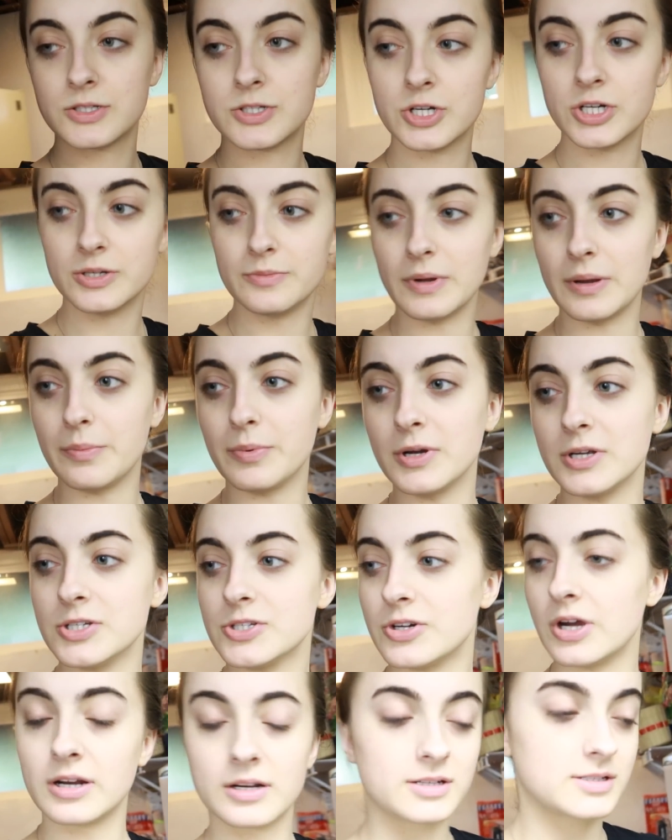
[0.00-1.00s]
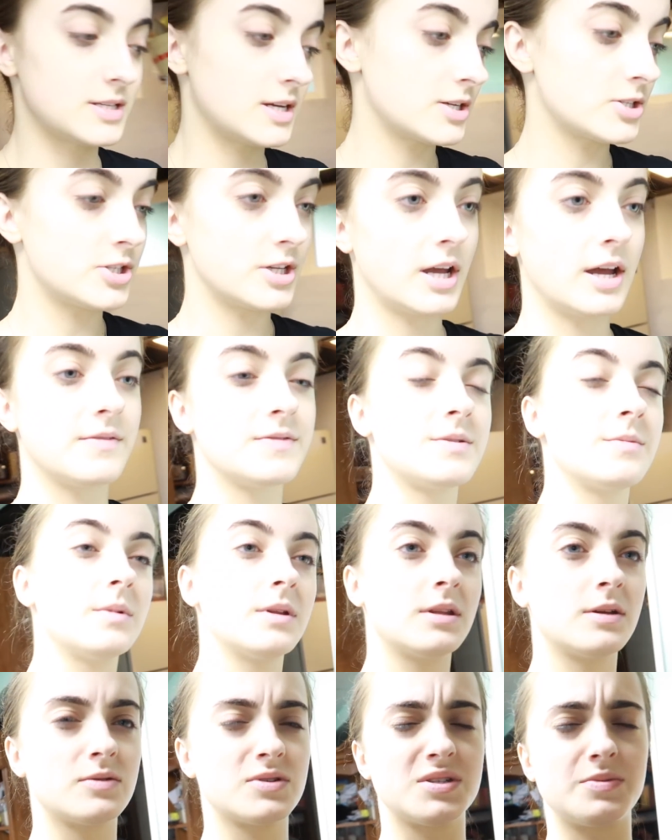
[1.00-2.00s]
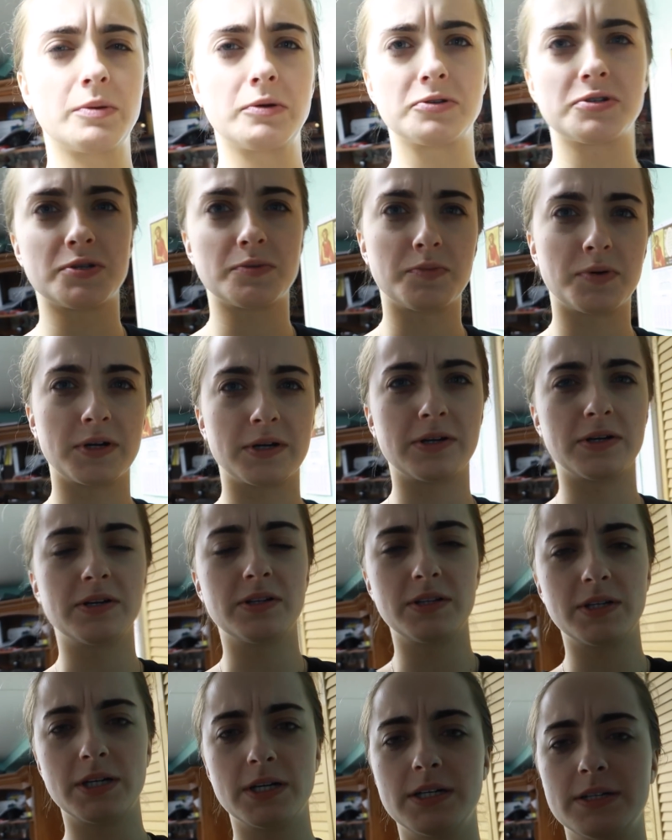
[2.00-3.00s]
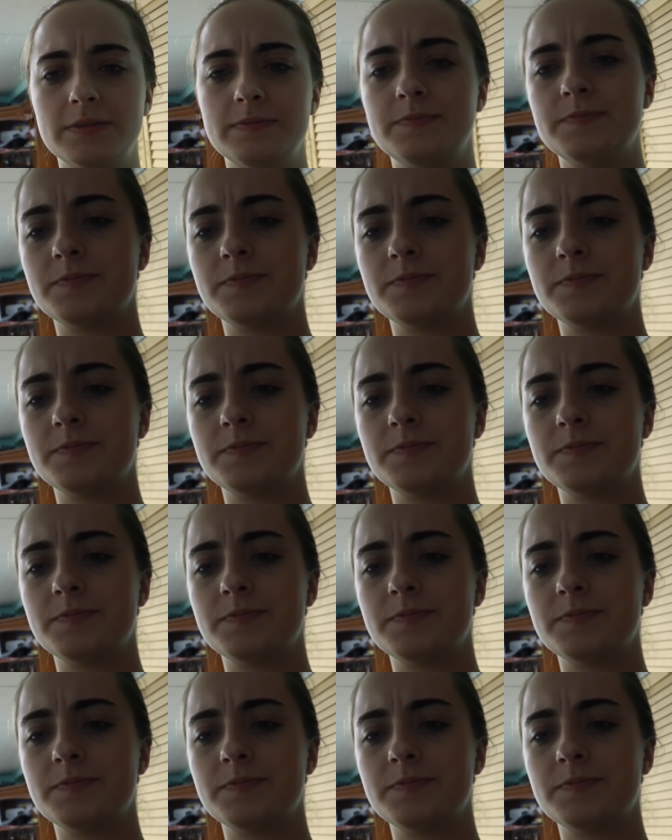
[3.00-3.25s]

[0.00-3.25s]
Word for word: Turn my printer on because I actually have something that was supposed to print earlier.